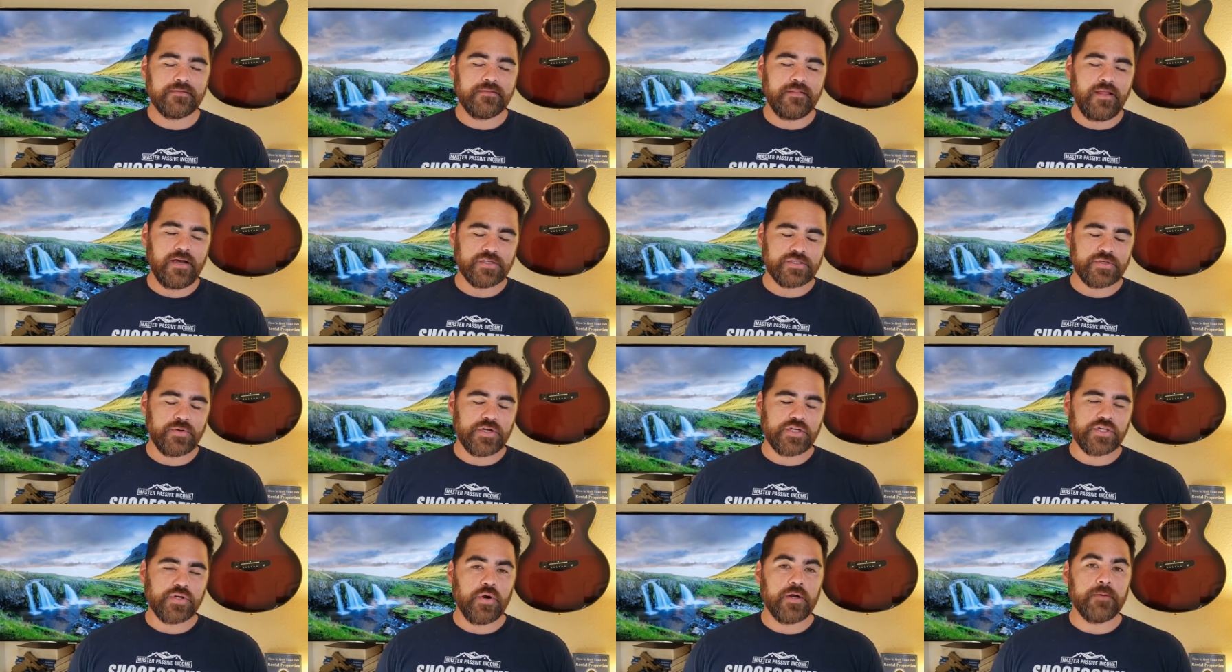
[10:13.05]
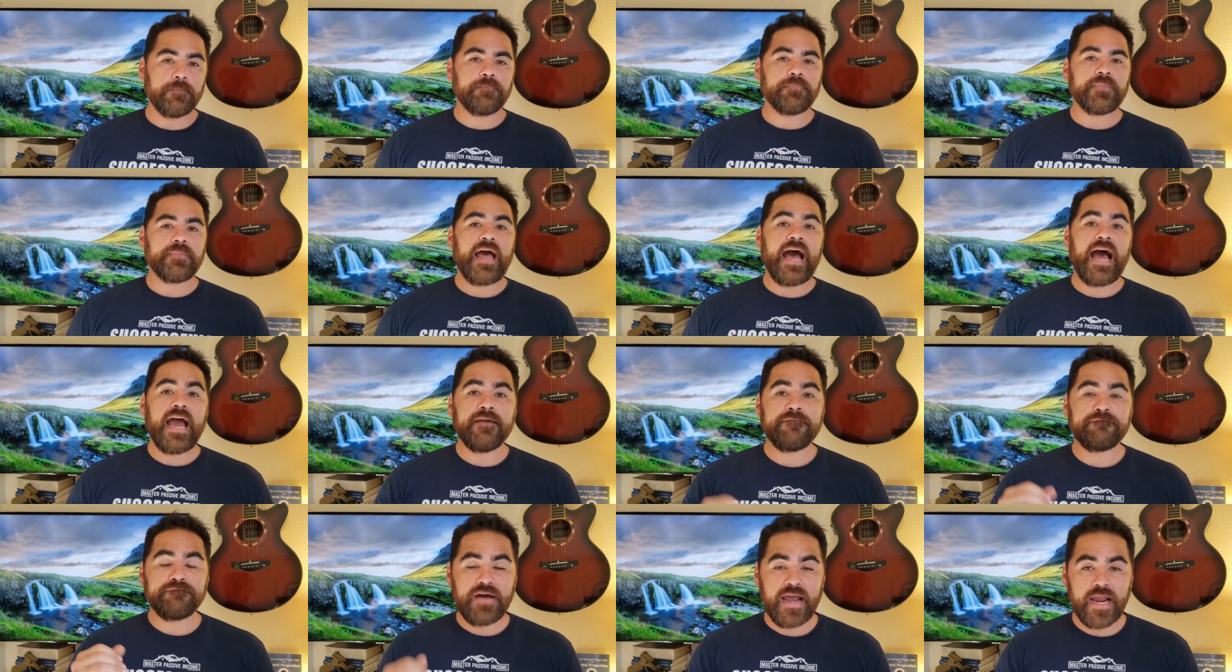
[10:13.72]
Long story short, I
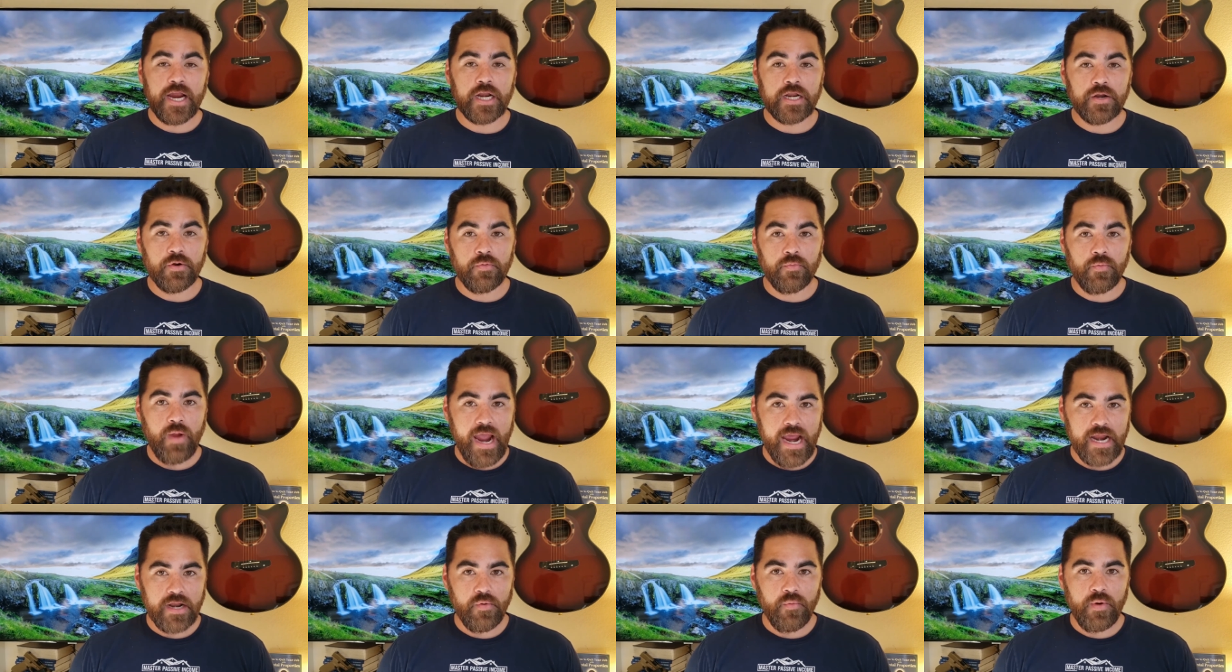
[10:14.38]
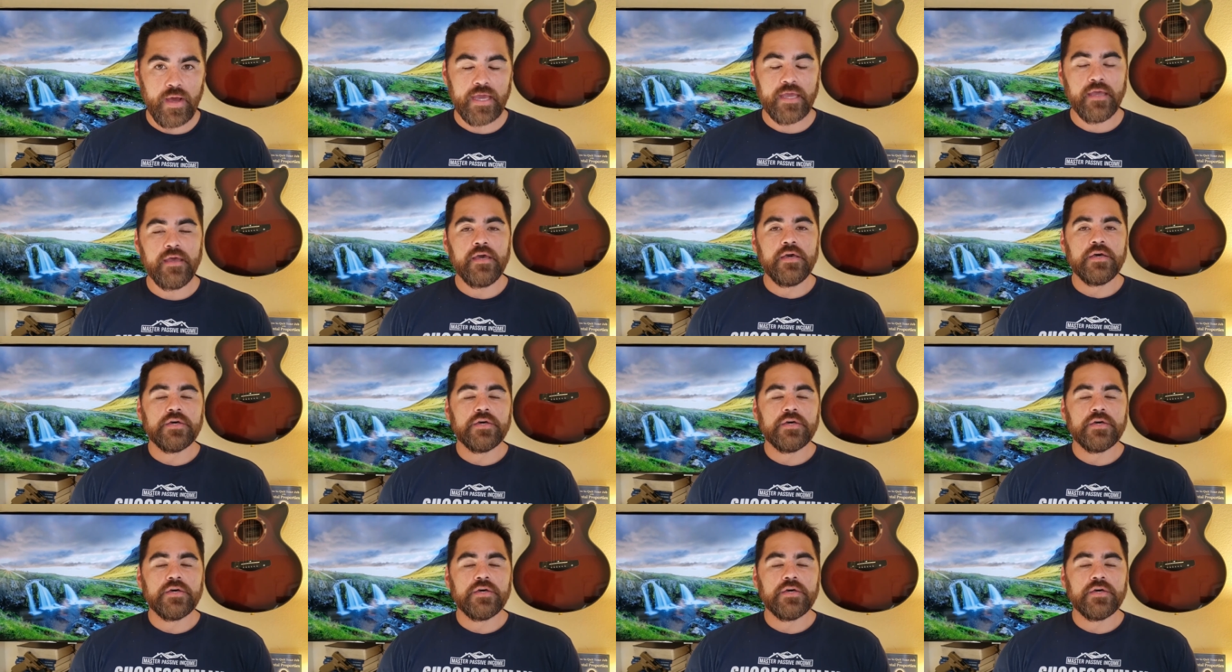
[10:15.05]
fired her right away.